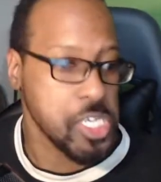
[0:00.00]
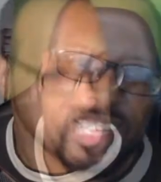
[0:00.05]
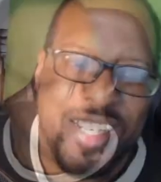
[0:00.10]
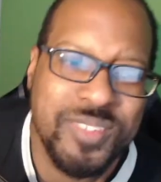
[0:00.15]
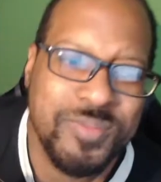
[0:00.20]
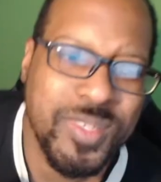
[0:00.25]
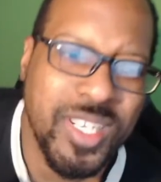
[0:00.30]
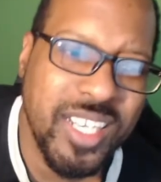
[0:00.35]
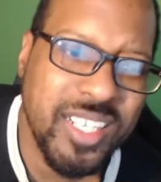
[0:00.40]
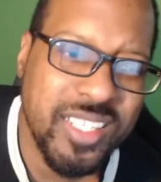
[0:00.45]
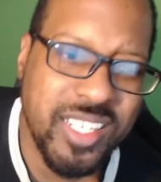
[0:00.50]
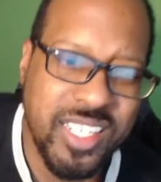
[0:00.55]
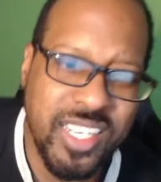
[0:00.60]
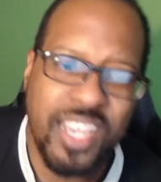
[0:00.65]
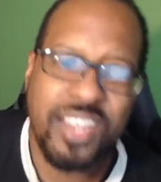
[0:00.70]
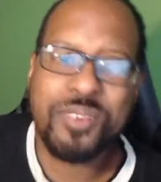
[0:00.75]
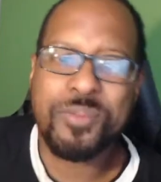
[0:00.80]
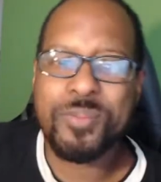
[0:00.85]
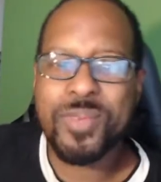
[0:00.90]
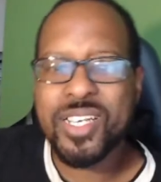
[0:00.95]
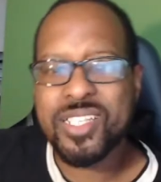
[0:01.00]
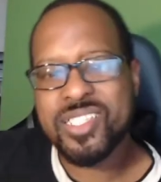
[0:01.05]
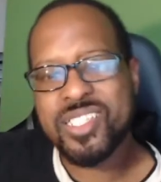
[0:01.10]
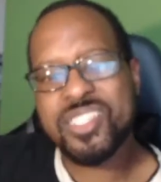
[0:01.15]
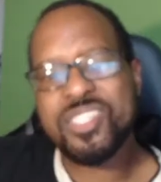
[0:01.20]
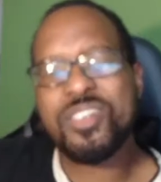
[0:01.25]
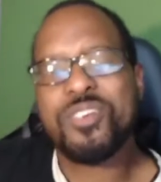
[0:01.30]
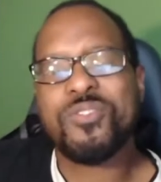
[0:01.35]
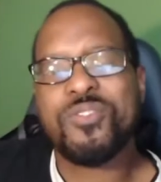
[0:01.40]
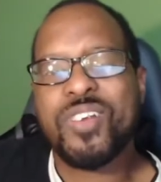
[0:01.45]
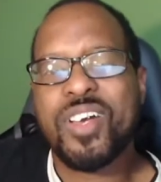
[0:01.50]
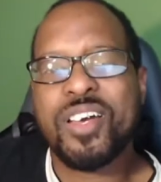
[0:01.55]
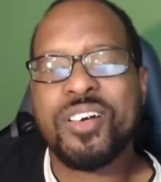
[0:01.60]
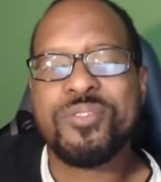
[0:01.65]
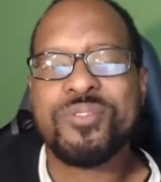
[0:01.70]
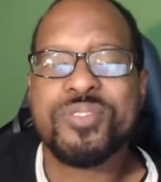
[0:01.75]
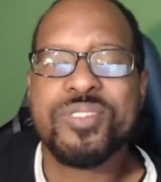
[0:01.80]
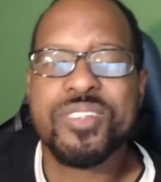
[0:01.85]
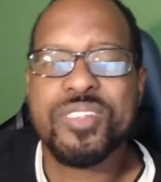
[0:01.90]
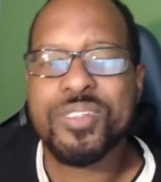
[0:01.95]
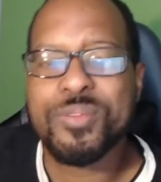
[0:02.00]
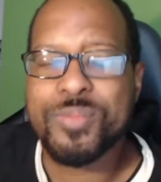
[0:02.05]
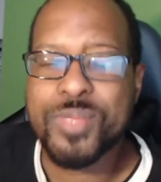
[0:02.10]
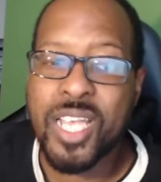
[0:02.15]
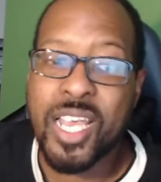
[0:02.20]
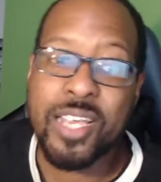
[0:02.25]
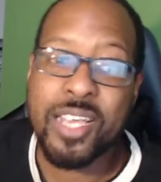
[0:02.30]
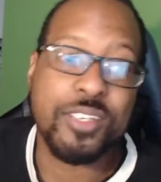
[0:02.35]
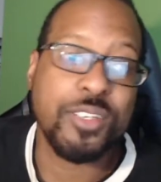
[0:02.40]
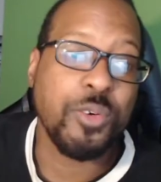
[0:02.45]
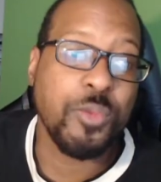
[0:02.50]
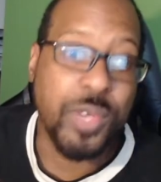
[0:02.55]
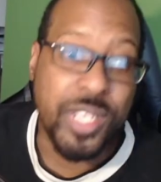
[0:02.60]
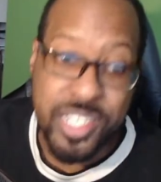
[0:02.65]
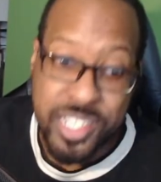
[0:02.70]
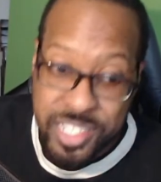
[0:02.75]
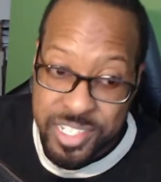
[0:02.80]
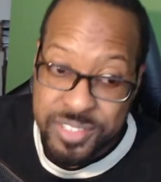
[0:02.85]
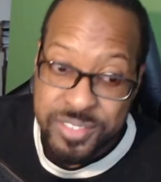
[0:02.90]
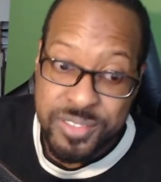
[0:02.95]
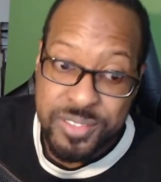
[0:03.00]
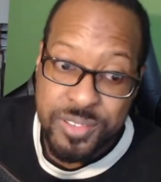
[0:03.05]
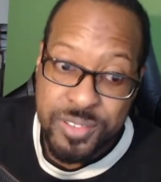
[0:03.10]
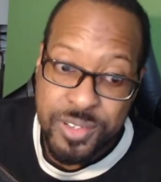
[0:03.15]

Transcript: I am not counting myself out, I'm not quitting,